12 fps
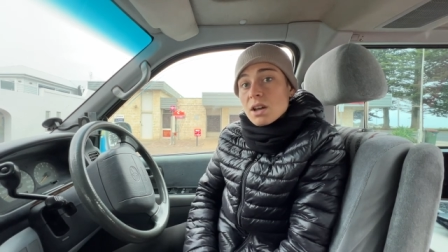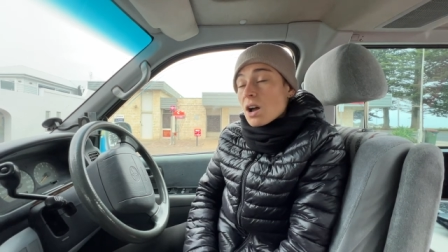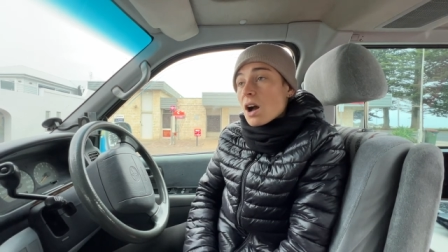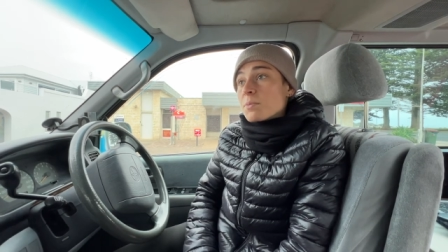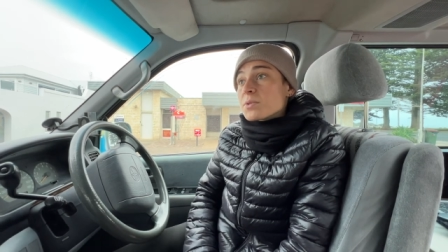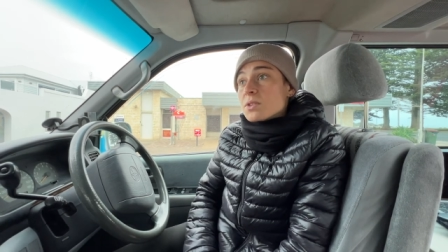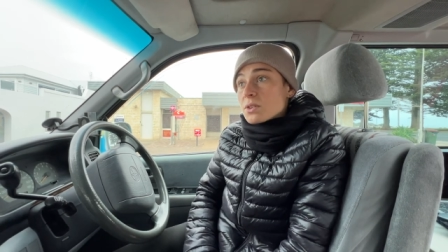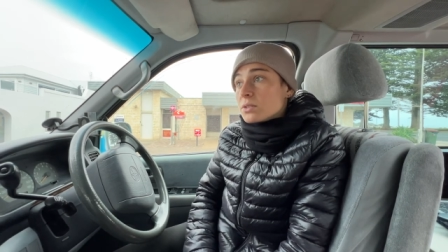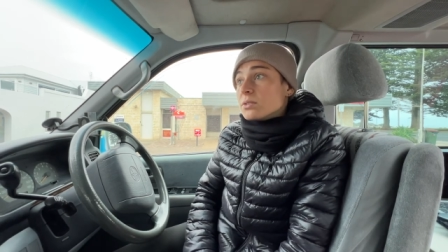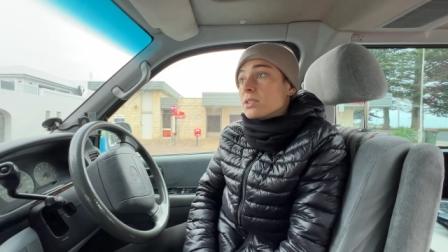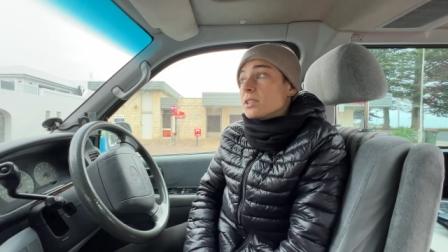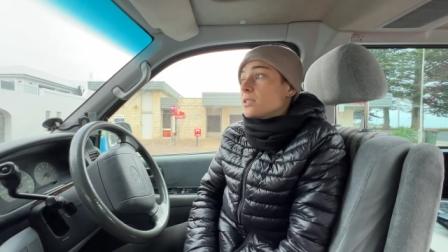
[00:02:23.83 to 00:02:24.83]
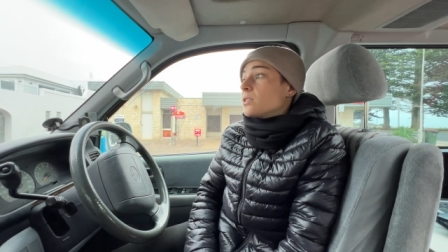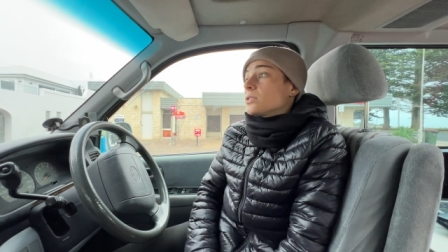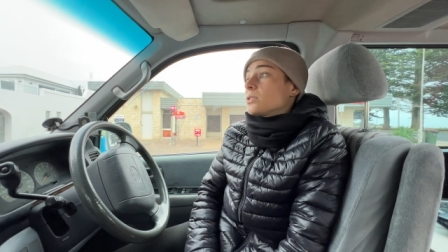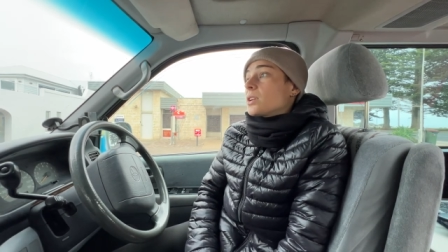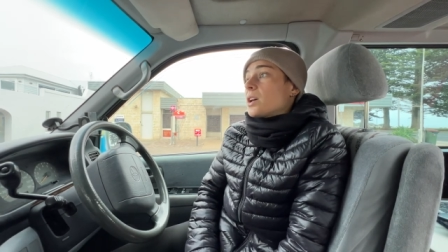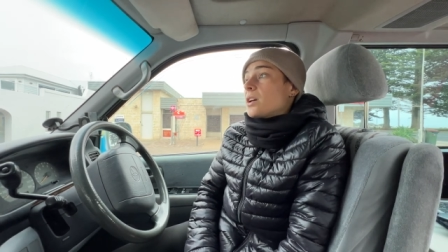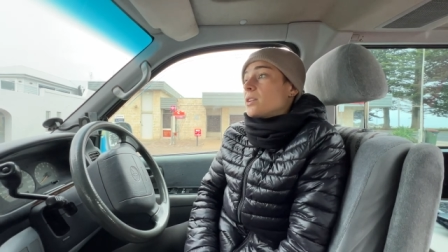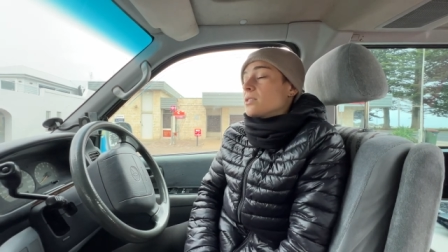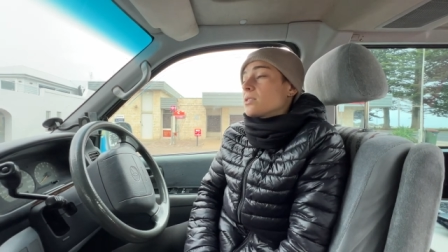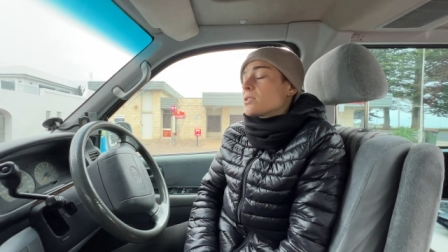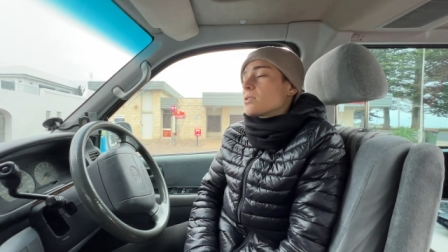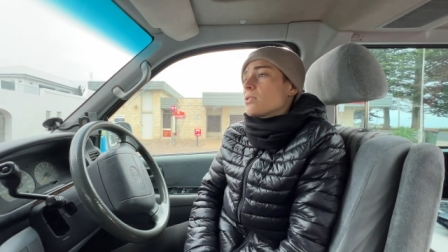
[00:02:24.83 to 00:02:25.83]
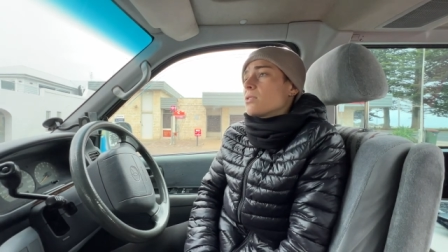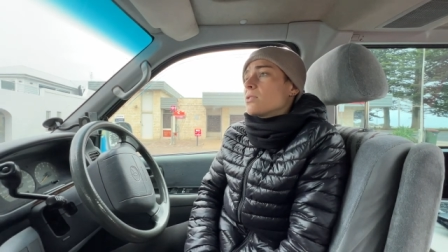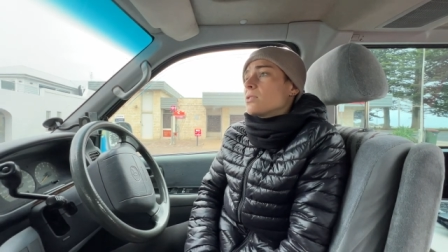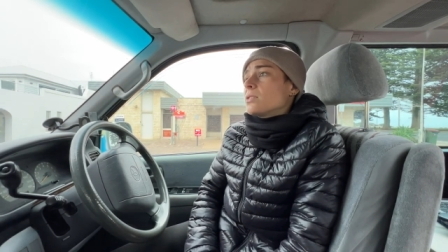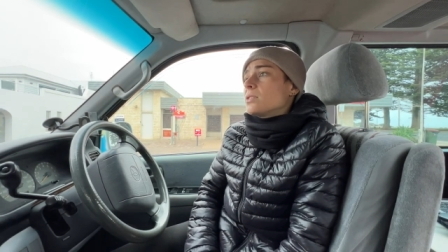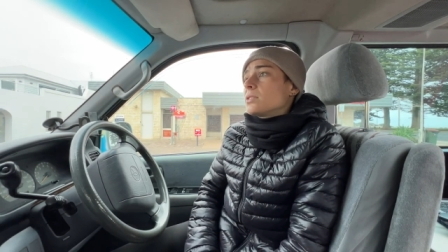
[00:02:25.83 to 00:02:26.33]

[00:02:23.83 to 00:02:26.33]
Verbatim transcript: Absolutely not okay. So